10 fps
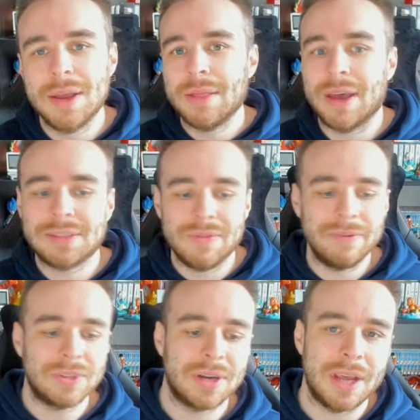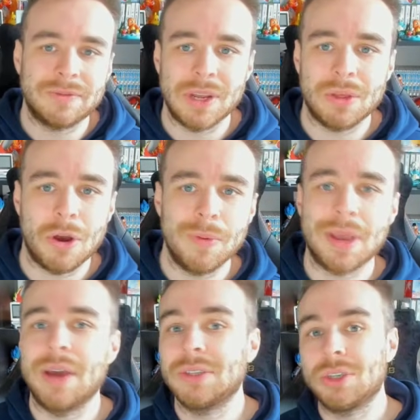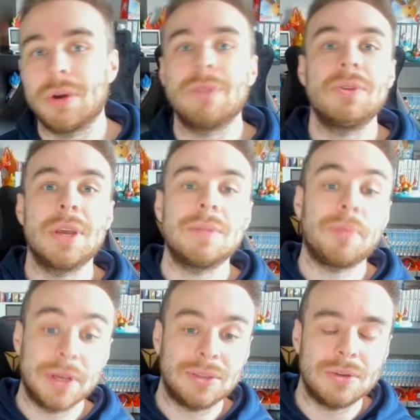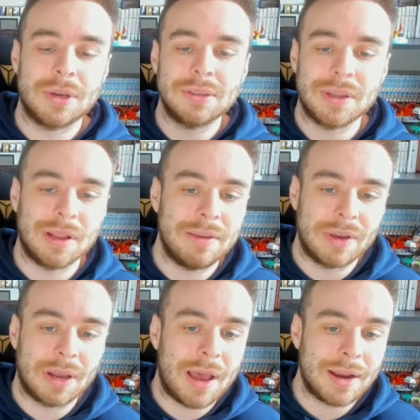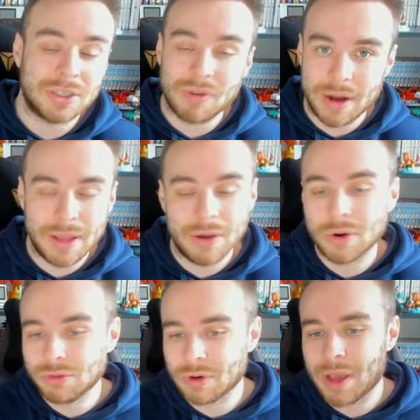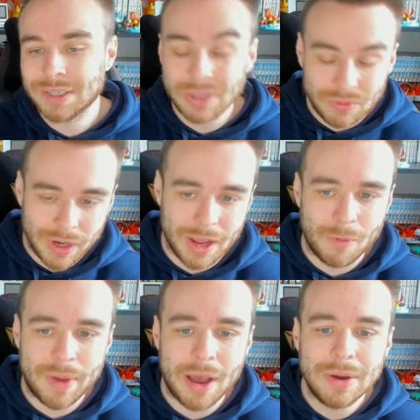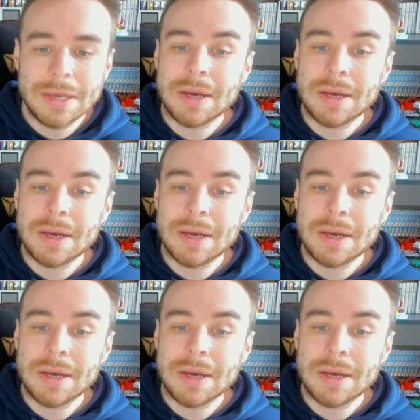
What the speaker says: That's everything for today's video, though. I hope you guys enjoyed it. If you did, please do consider leaving a like. Let's try and hit 100 likes. It does really help out.